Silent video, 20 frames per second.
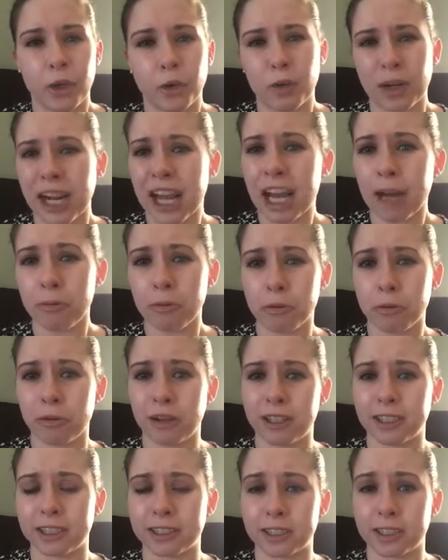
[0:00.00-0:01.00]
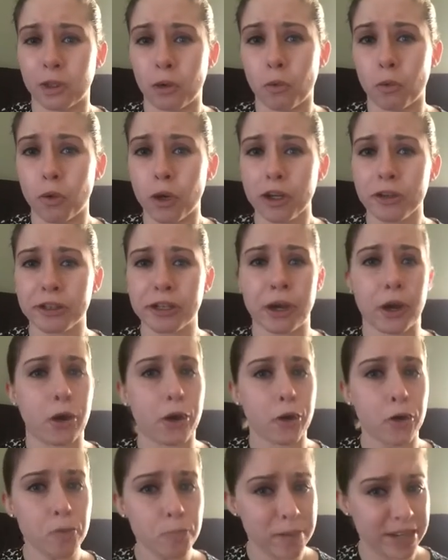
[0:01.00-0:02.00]
what happened was Warren
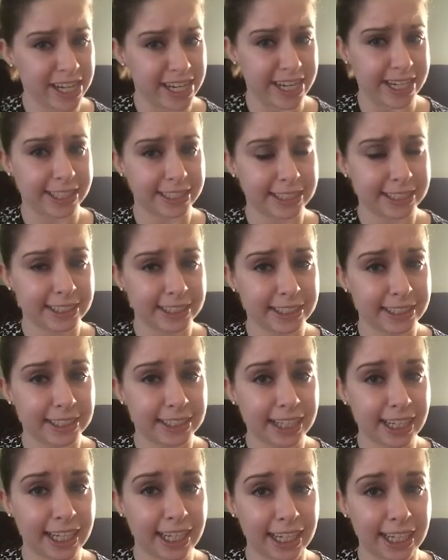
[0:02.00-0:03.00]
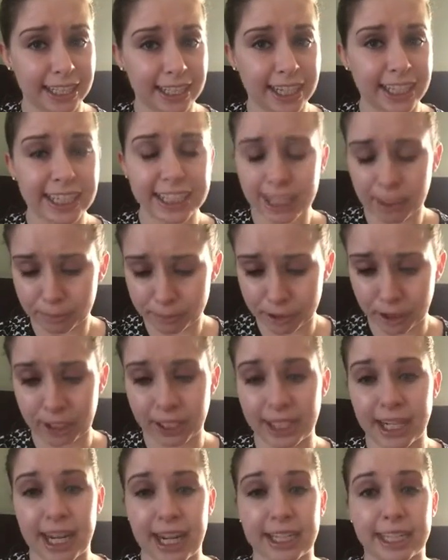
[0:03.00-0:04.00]
opened it and he kept
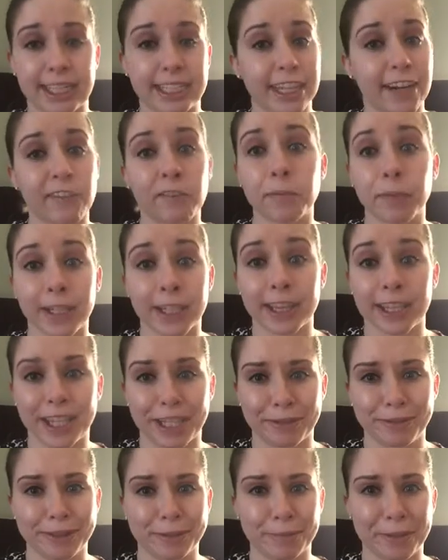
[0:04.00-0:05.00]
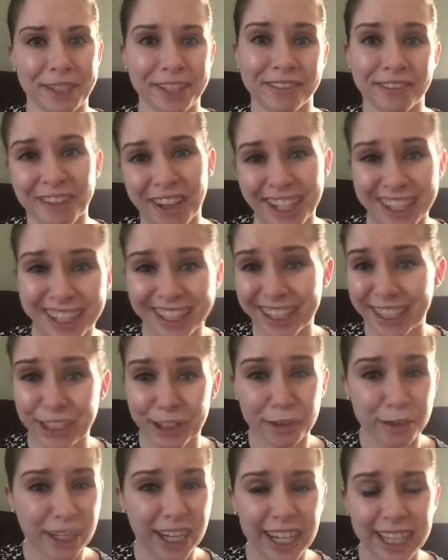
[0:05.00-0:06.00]
looking at it and everybody thought he was being funny
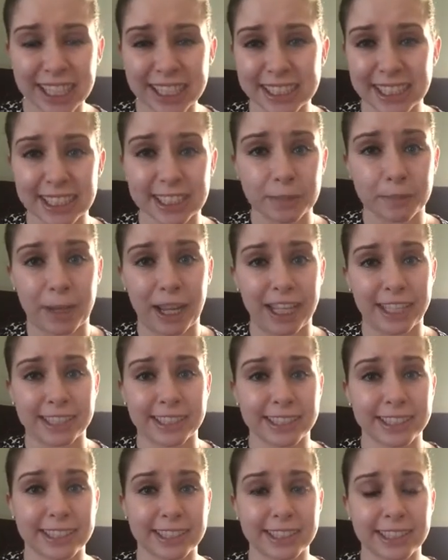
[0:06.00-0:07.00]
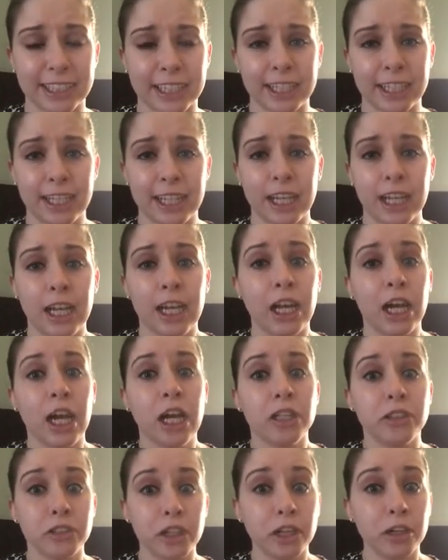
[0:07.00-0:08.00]
and creating suspense.
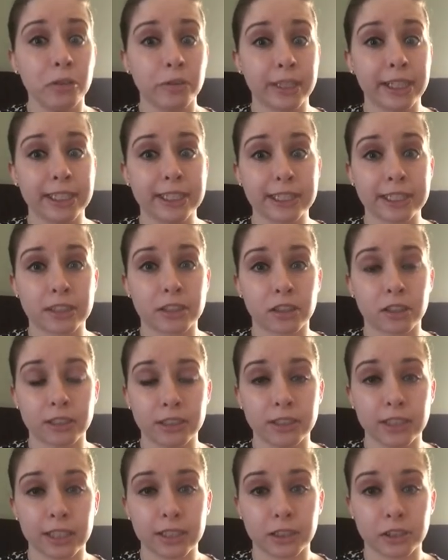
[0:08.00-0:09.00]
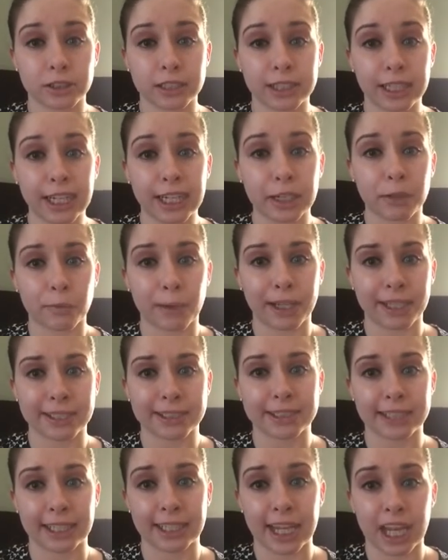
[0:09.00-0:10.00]
No, he just couldn't understand why
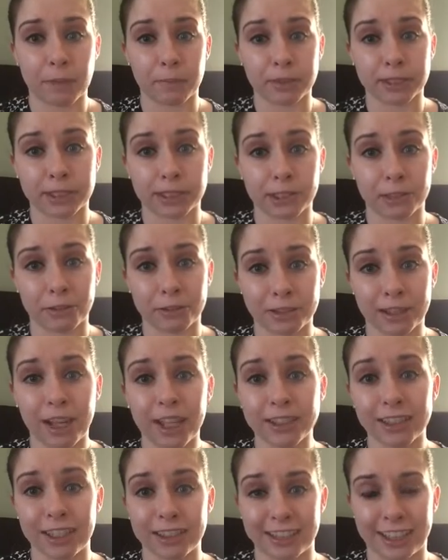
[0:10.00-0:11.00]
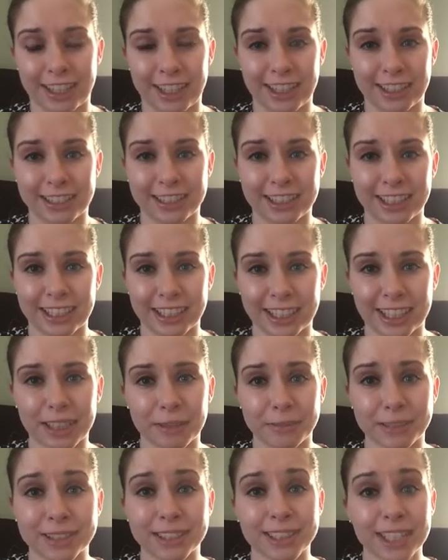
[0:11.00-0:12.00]
it said Emma Stone La La Land, and he
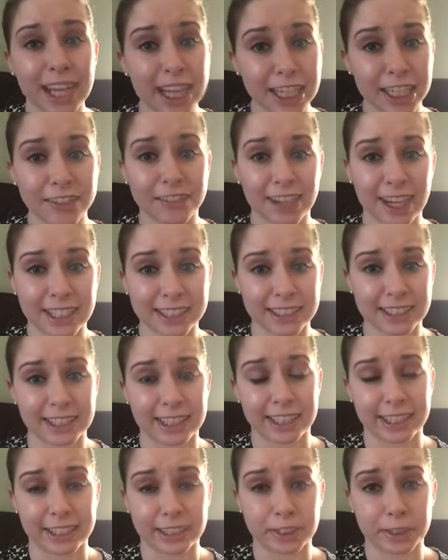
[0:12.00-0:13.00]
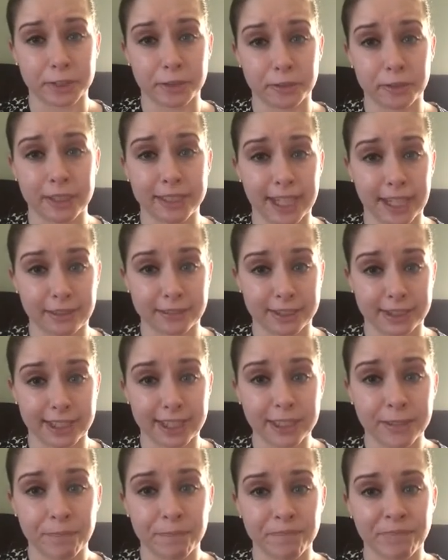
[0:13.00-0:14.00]
was kind of hesitant to announce
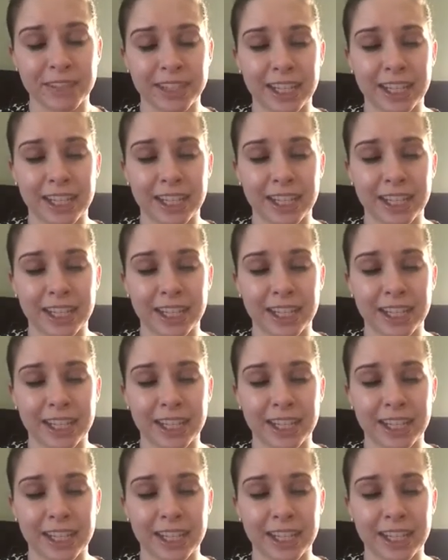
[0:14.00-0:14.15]
it,